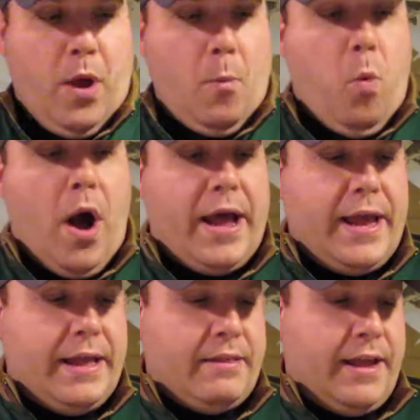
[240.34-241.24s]
why
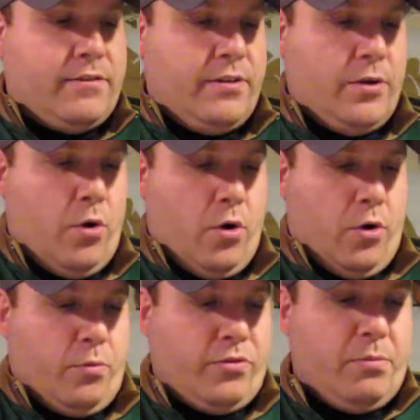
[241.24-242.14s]
I like to,
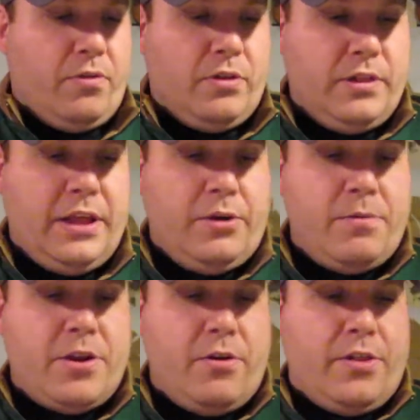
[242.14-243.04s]
or some of the leader
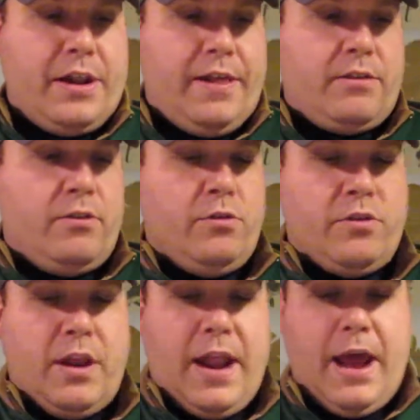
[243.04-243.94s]
material that I like to use,
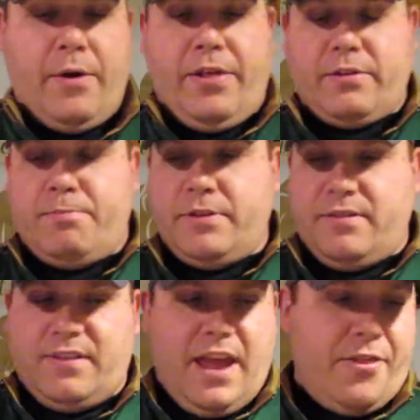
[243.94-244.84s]
and how I like to put
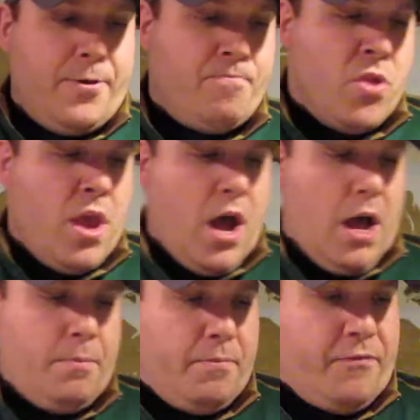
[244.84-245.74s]
this together.
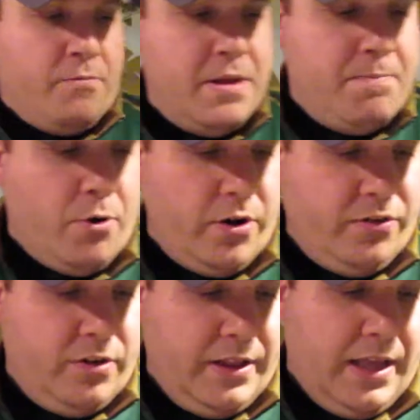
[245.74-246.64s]
For me
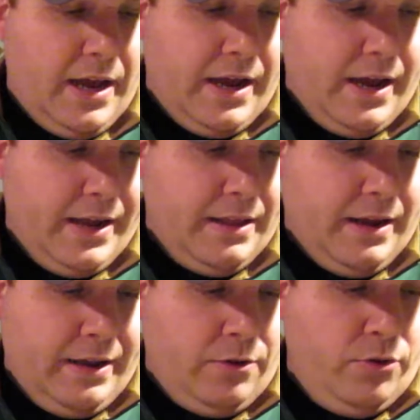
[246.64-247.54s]
personally,
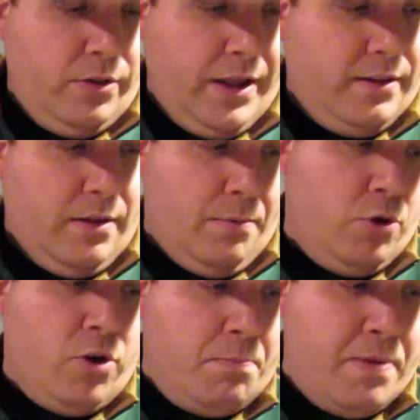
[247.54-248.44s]
I do like, I mean,
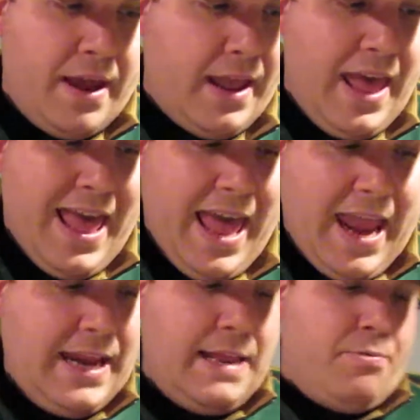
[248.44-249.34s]
you could pick
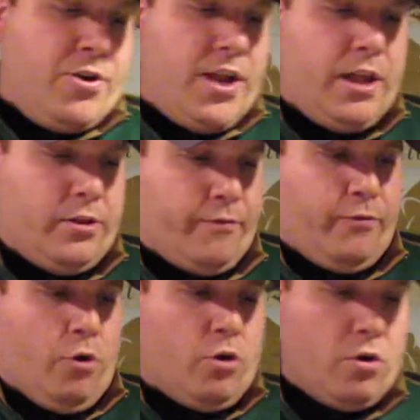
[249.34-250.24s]
any particular
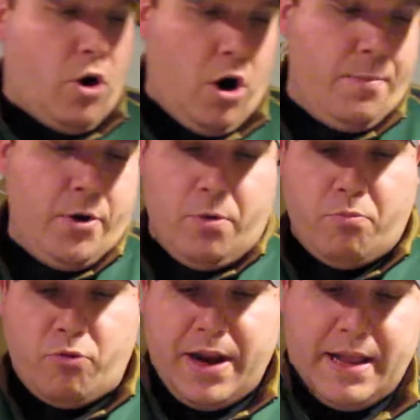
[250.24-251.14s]
fluorocarbon or
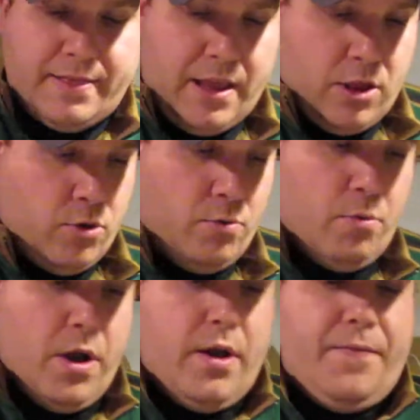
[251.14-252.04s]
braid that
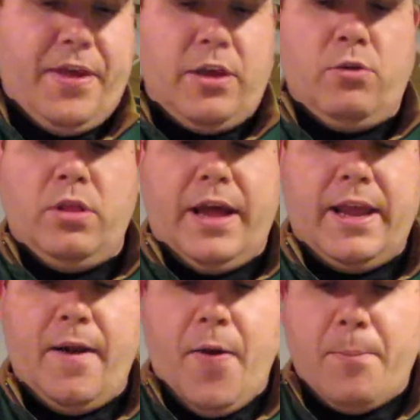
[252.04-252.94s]
you
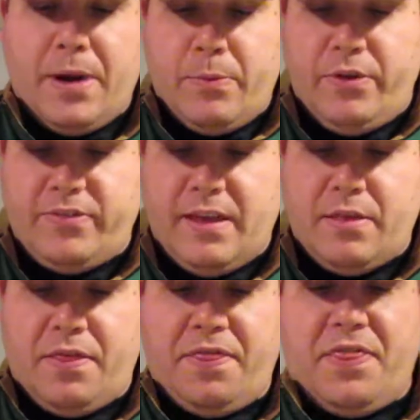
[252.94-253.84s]
like, but I will say
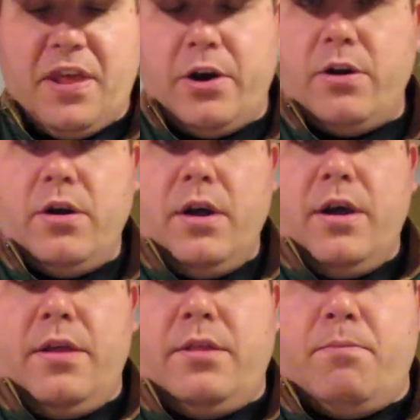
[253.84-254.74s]
the thinner
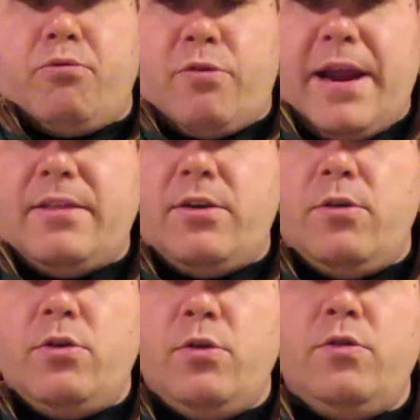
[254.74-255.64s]
the braid that
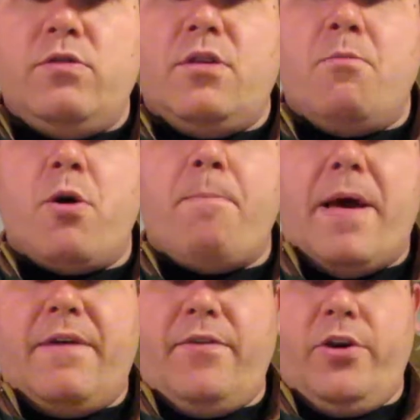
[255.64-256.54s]
you use, the more
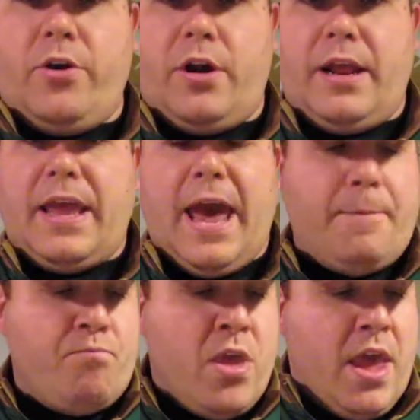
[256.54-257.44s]
benefit you're going to
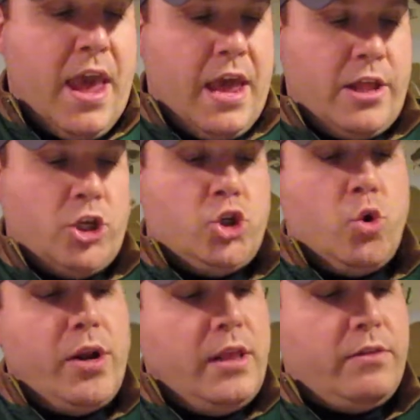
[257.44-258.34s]
get. And in
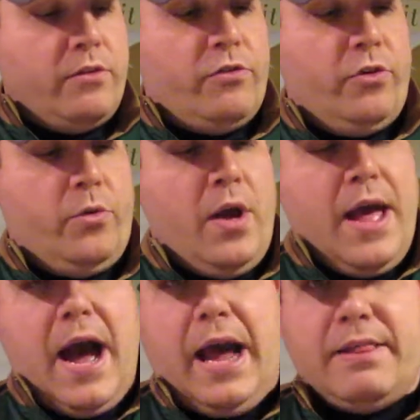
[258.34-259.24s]
joining the two,
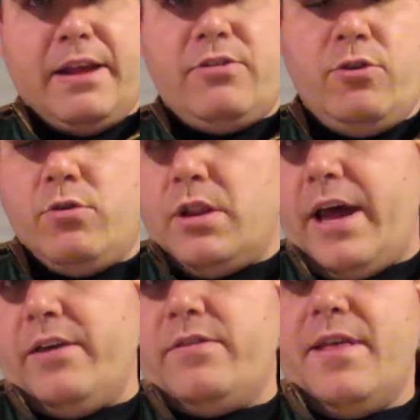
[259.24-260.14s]
I like to
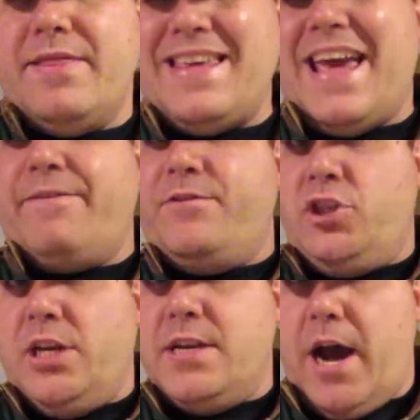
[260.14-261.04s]
utilize the
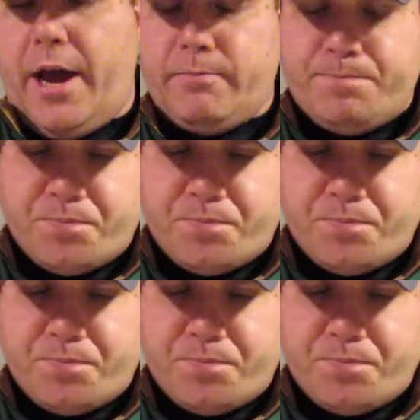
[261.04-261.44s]
FG knot.